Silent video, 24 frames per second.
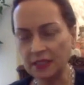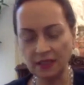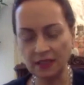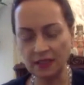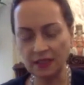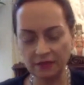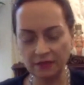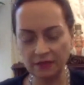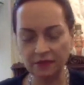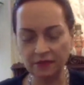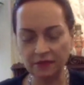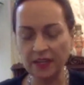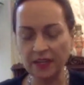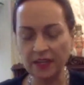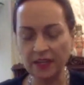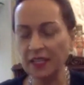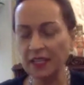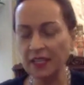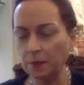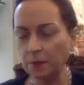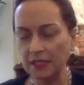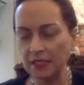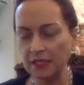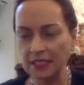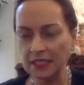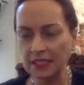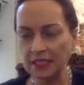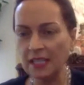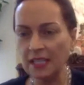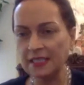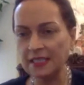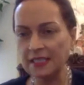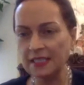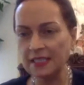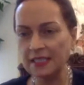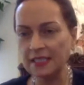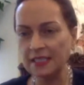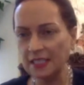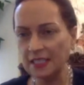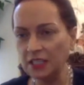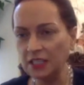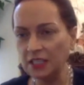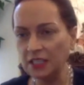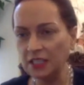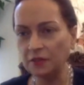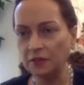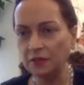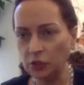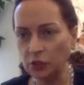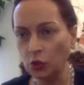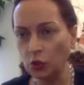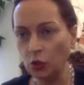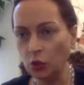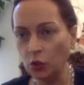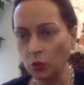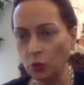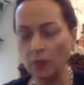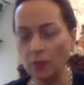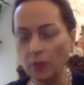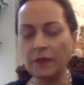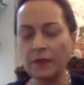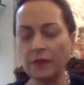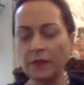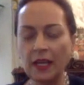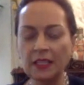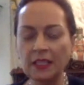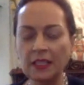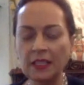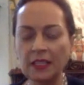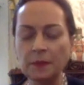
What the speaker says: It's a very precise scientific term.